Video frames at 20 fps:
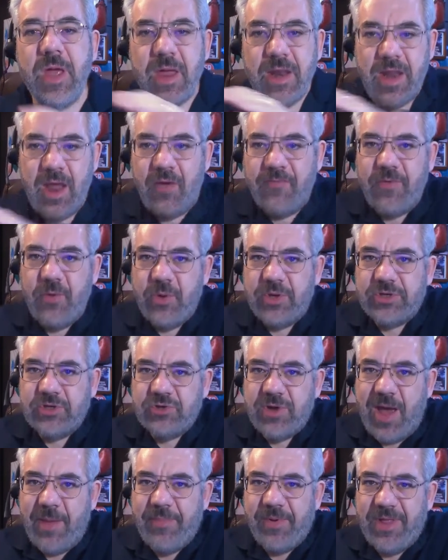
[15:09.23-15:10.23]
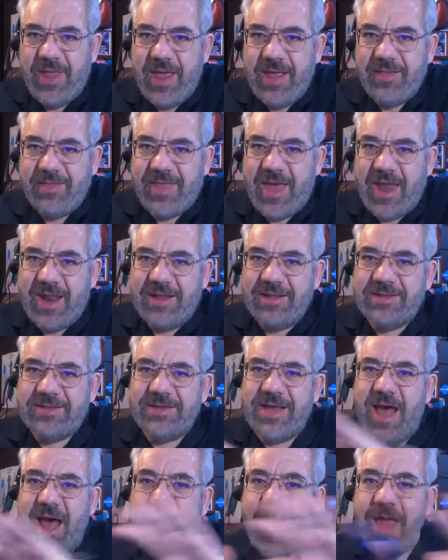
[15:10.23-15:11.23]
Now, if you extrapolate that
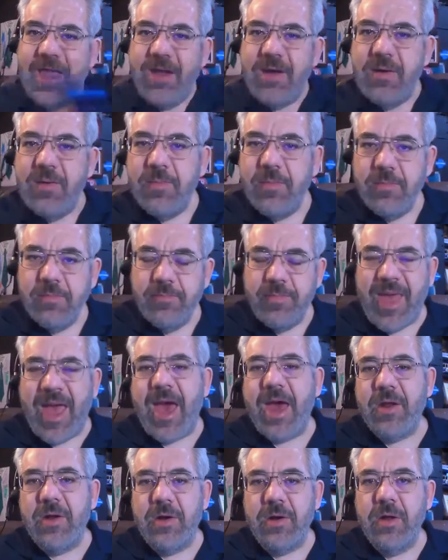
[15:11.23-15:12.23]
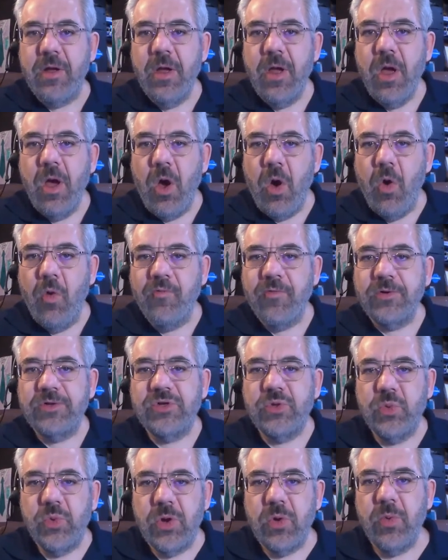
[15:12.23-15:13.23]
entire pattern over
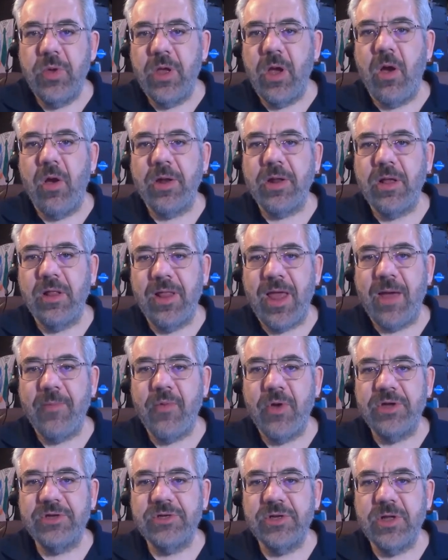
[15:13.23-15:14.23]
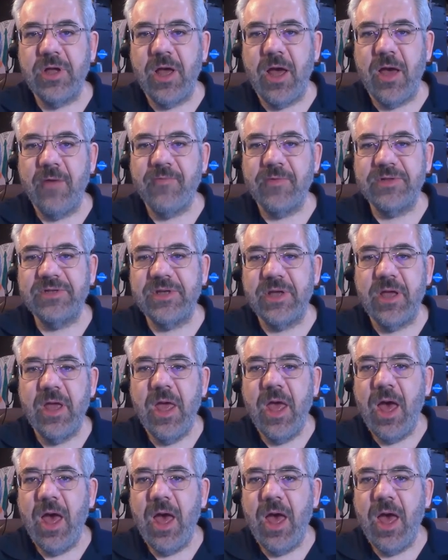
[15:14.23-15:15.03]
to where we are in collaboration and conferencing,